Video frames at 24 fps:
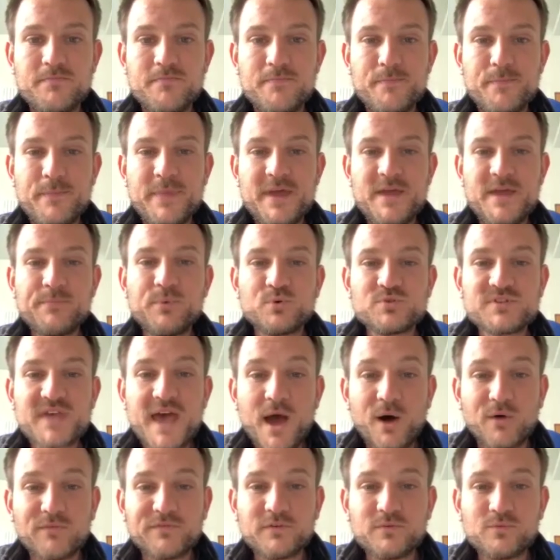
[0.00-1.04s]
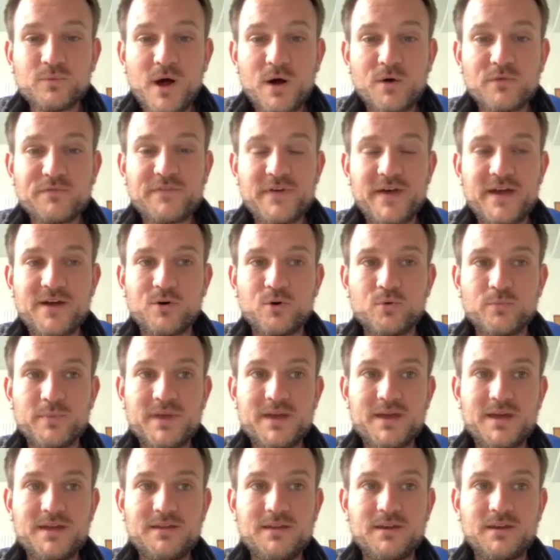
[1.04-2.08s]
people's health and welfare,
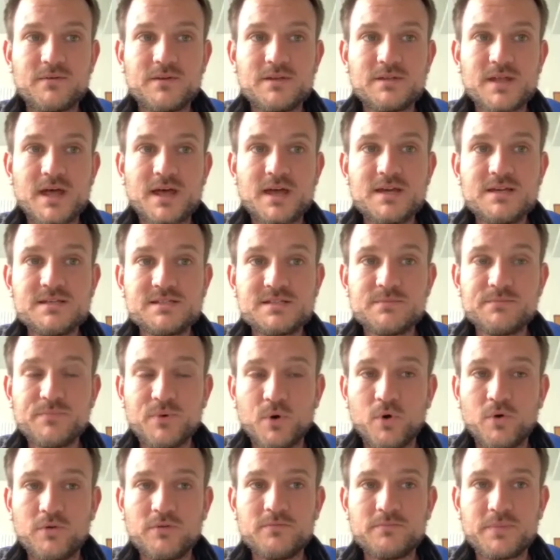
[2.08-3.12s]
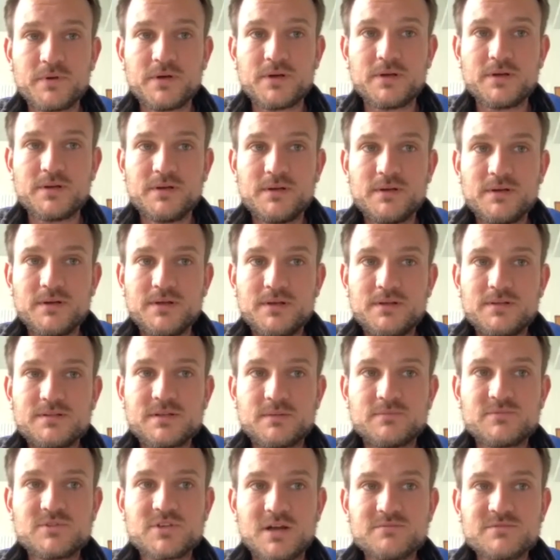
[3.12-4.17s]
albeit that is important, but
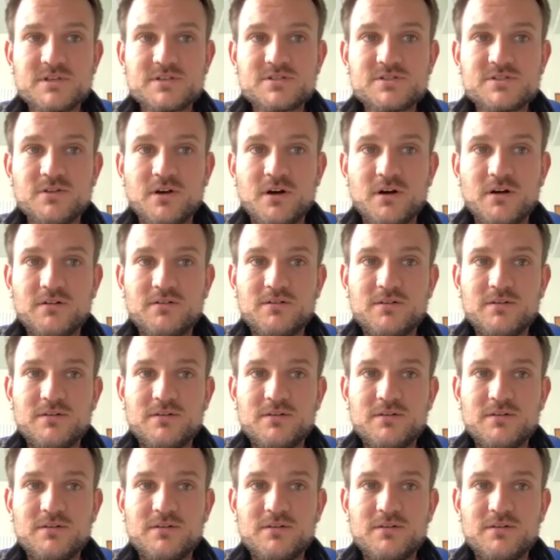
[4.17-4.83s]
sometimes it's not